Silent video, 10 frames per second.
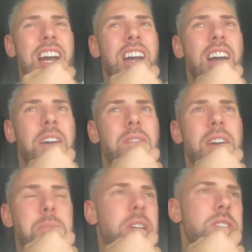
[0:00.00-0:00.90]

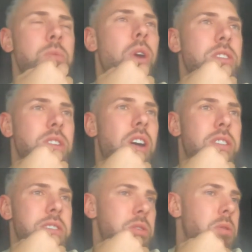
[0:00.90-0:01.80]
And because he works so
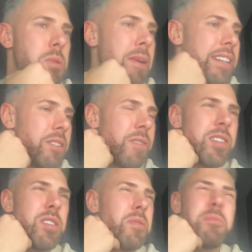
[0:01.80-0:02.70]
hard, he's not so bad
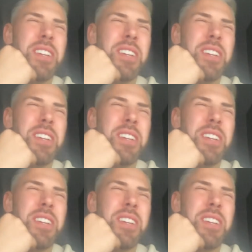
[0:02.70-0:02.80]
defensively,